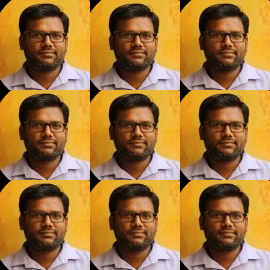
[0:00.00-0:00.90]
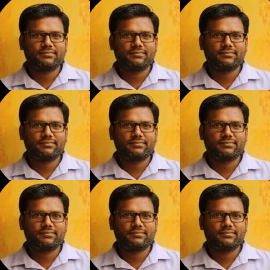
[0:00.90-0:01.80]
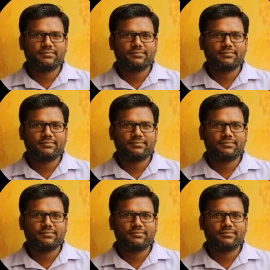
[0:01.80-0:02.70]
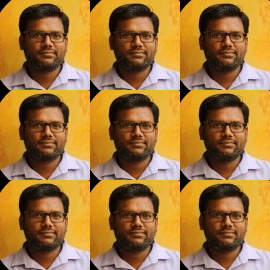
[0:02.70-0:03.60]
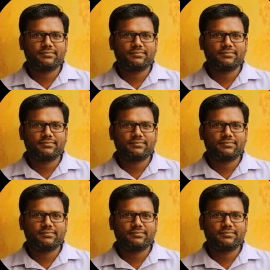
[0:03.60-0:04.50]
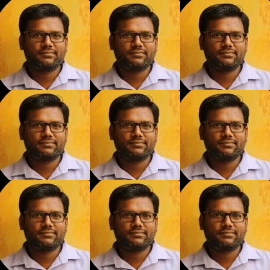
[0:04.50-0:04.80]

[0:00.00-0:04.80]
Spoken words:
(no one is talking)